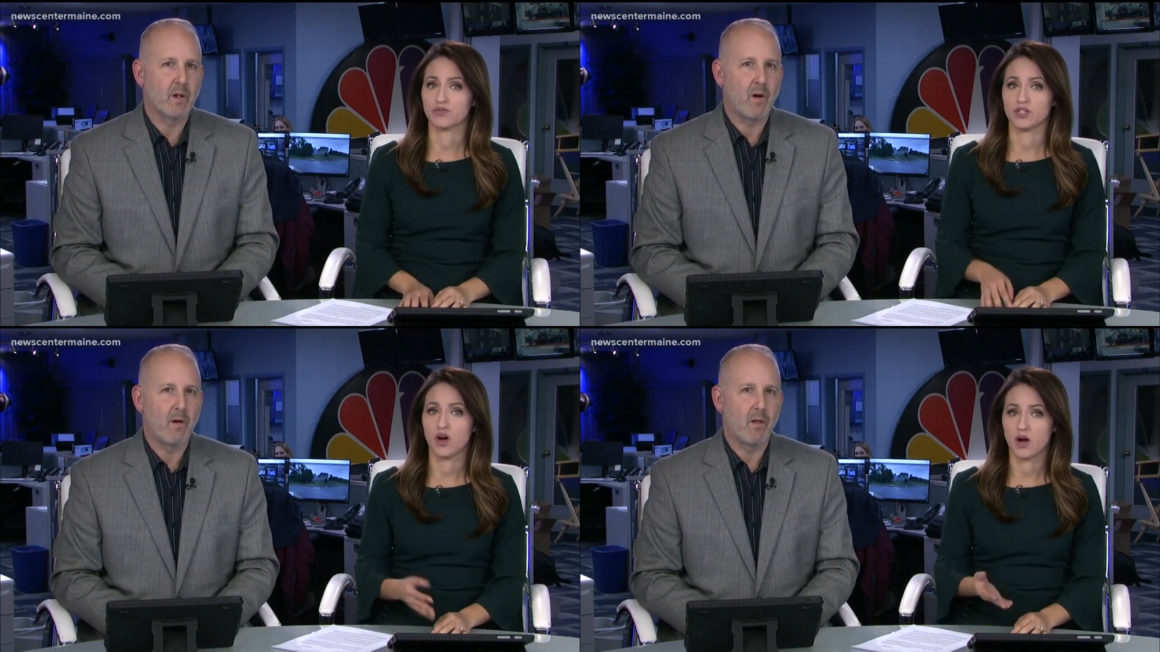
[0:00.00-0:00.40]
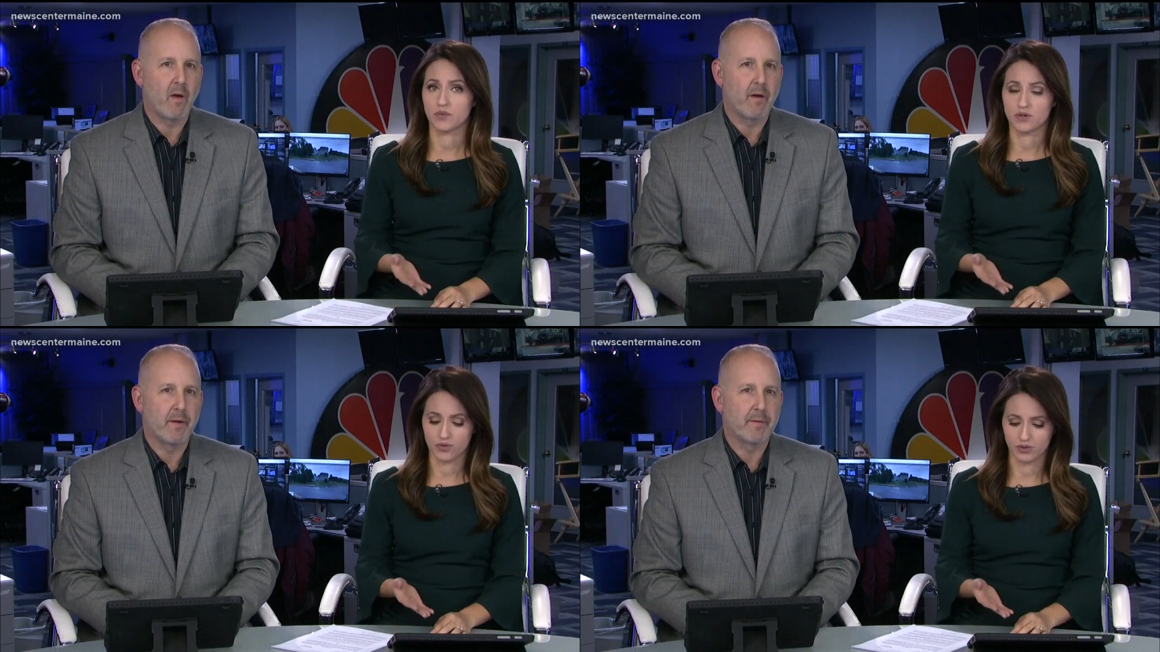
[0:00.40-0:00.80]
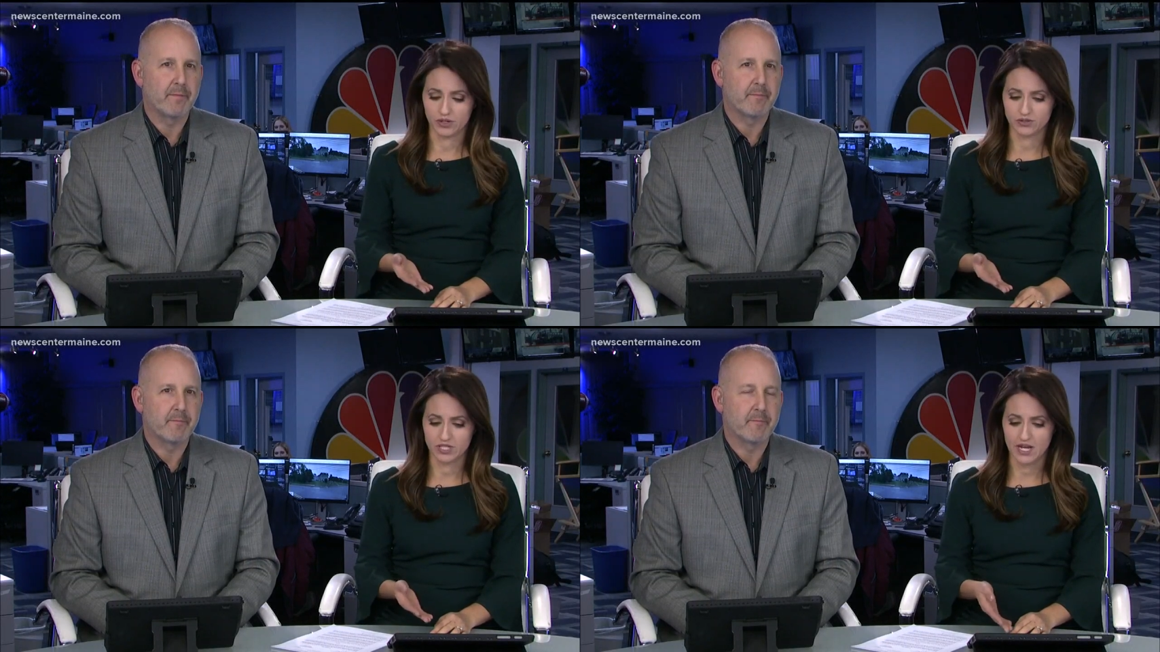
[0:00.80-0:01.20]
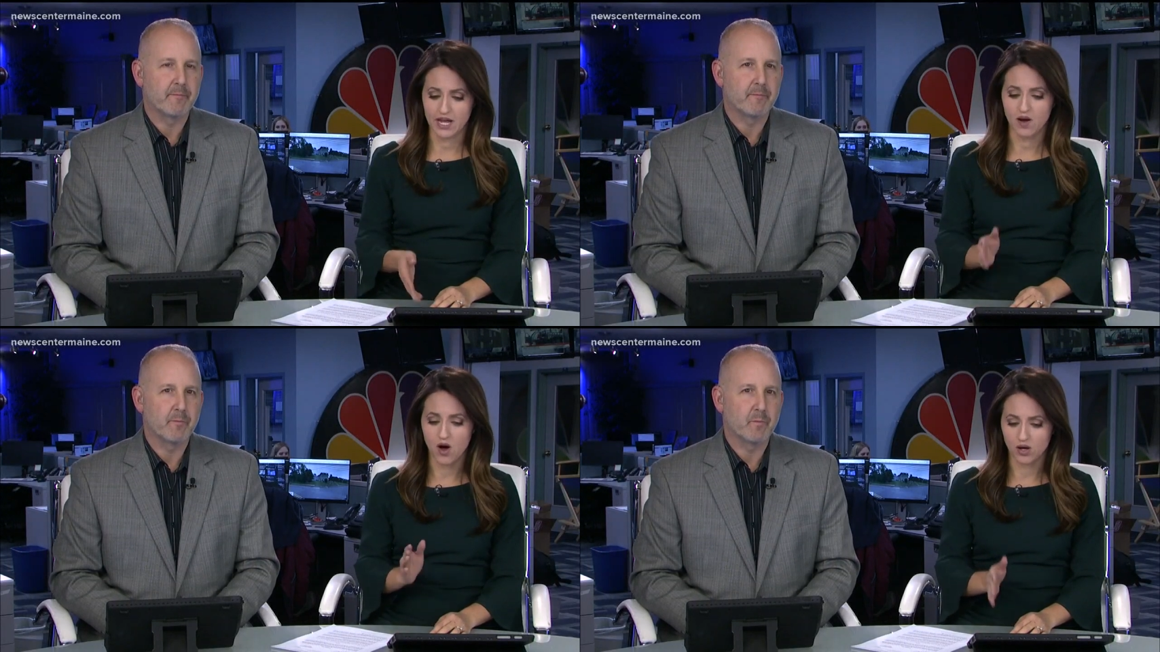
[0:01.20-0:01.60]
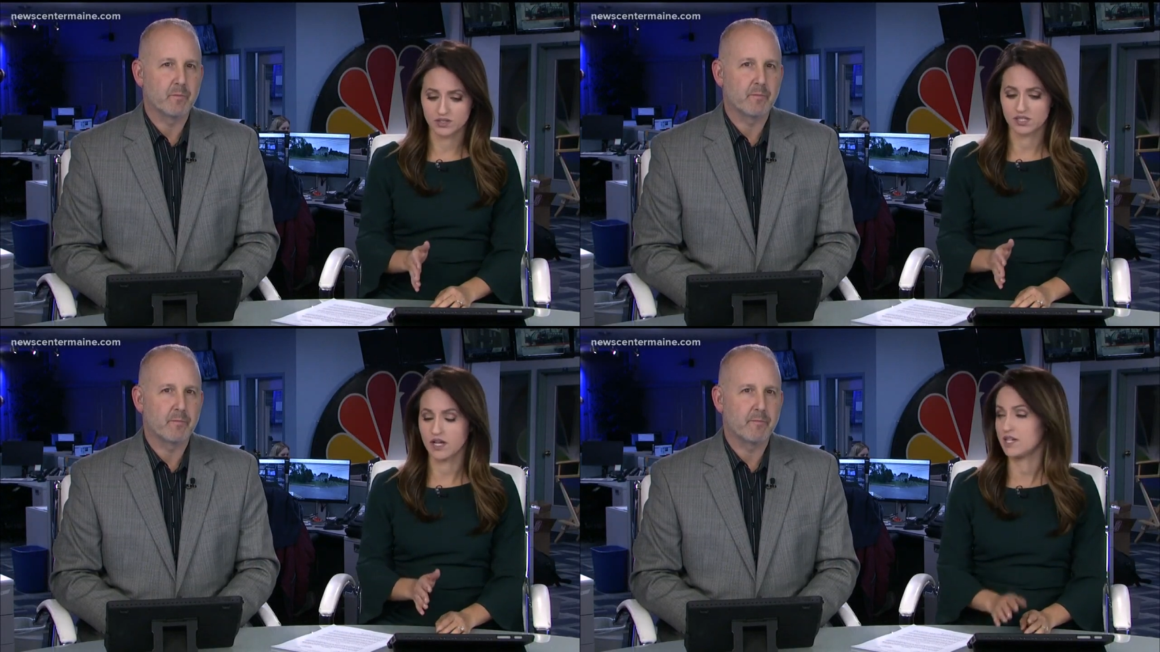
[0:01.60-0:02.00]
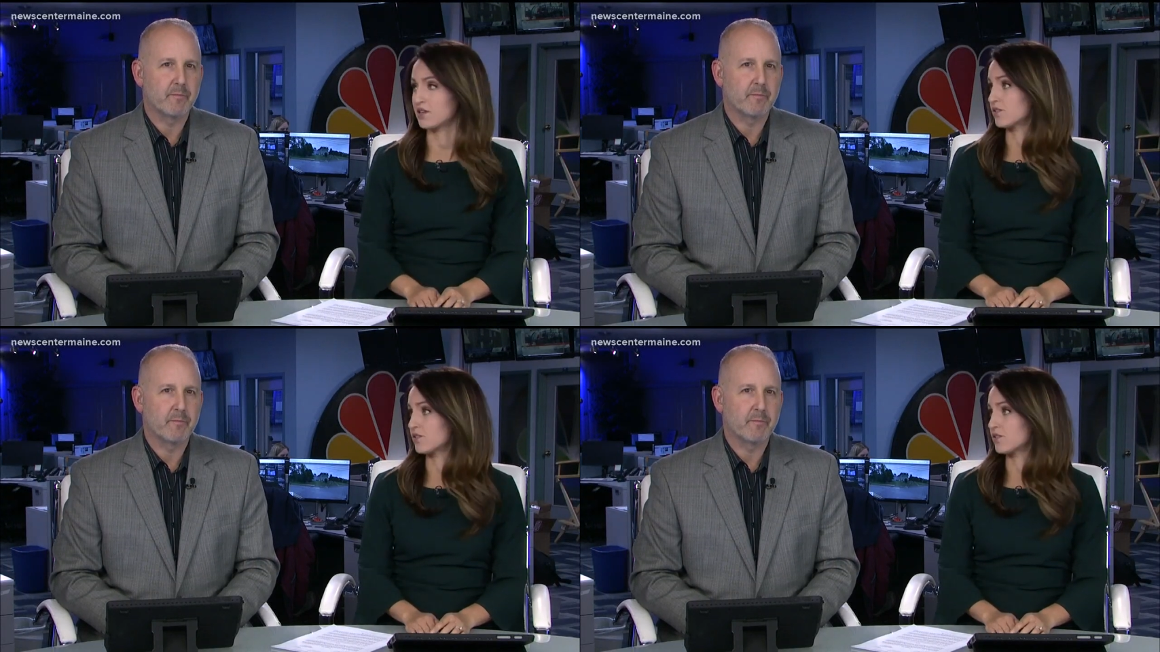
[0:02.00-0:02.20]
Speaker 1: in Auburn earlier today. All declined our